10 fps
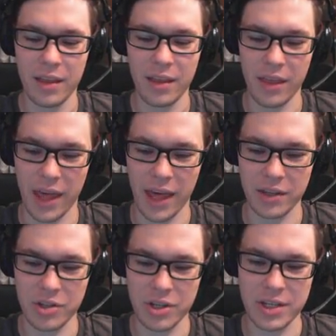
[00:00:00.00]

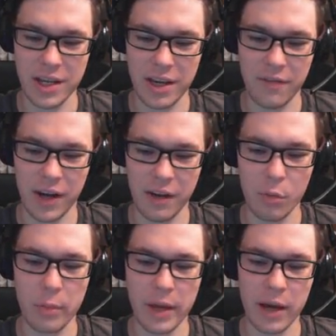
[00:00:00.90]
that GTA 5
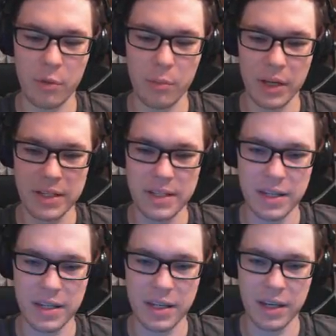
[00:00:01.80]
will be out on
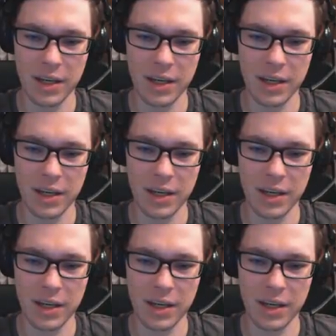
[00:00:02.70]
PC.